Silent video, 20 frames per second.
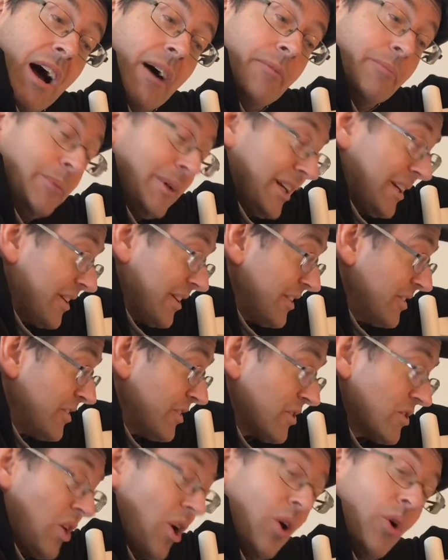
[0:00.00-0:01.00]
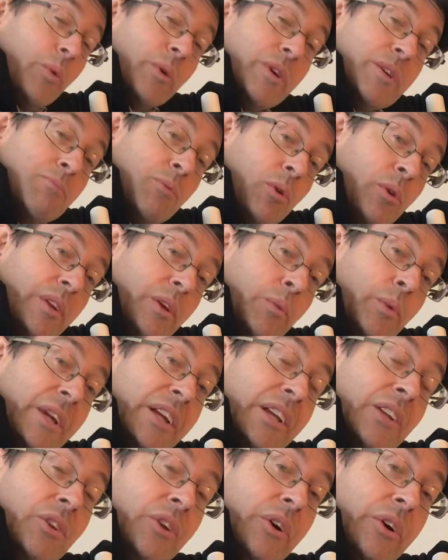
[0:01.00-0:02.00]
Because there's always more that we
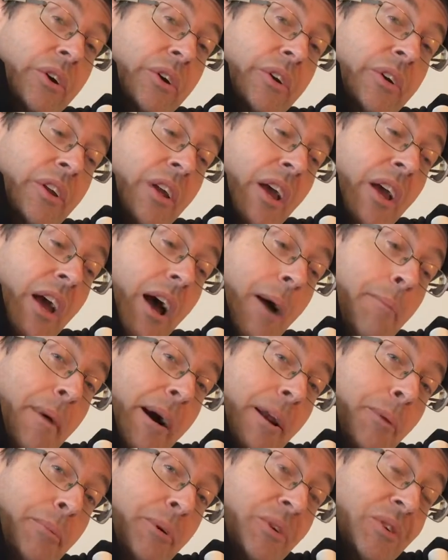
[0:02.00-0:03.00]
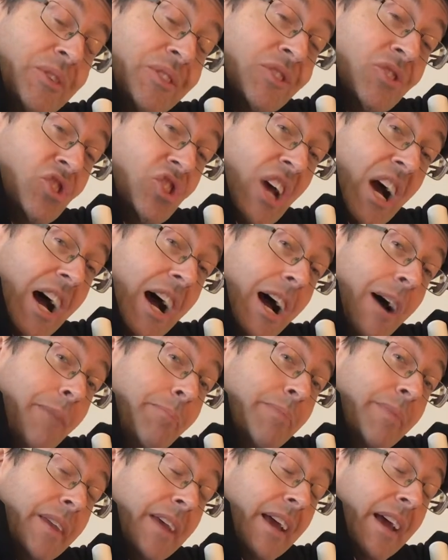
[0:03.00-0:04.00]
can learn about a person's job
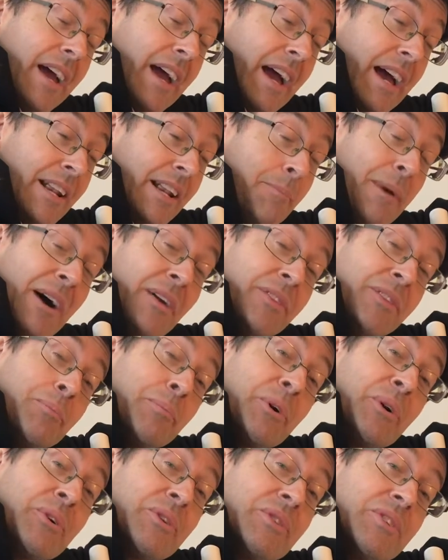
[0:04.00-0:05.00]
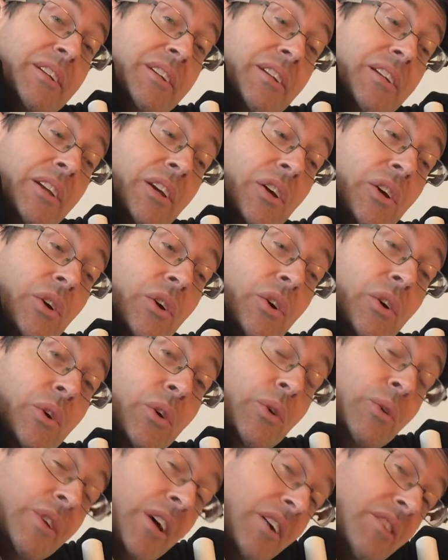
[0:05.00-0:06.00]
and about the person who
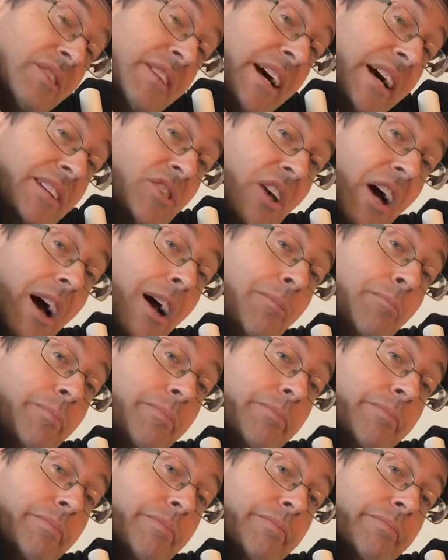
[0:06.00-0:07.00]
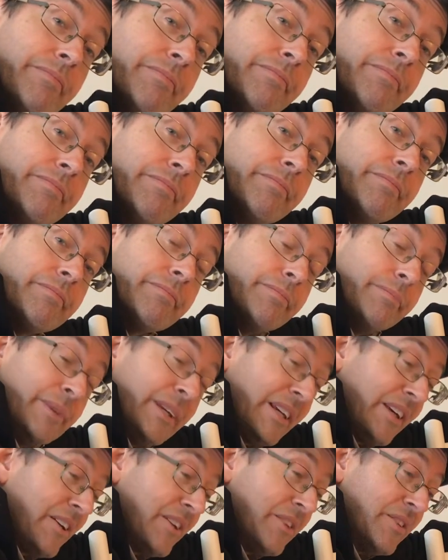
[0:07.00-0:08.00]
does that job.
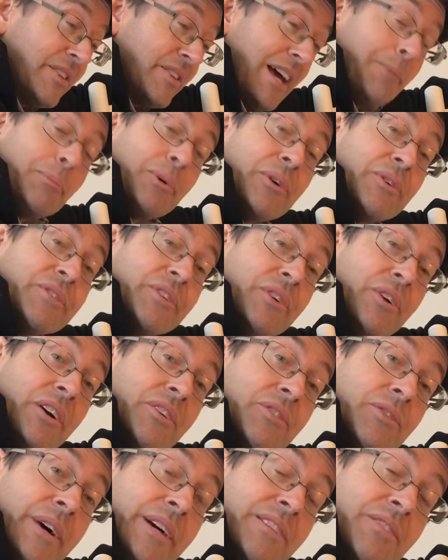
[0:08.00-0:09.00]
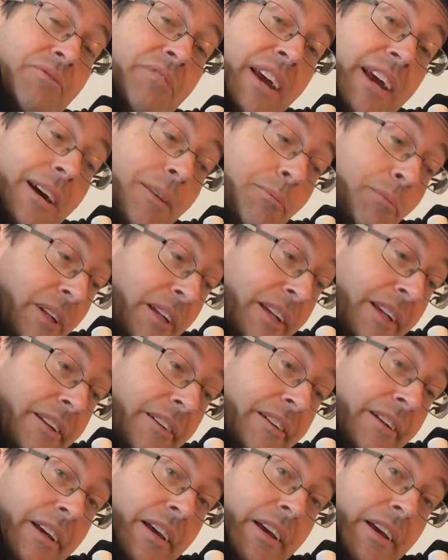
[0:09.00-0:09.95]
Because that person also has a family and